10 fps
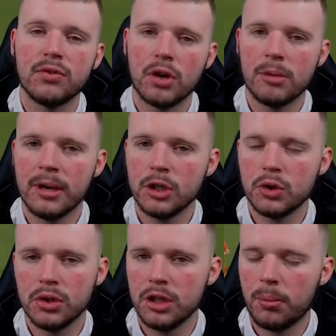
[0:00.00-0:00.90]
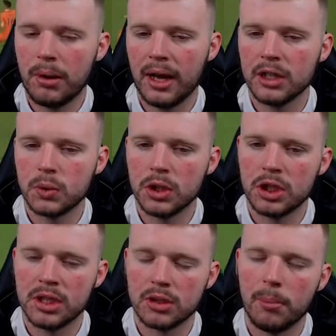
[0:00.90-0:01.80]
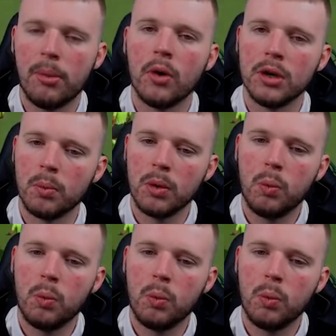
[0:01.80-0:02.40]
You've got to make sure that your player switching is on point.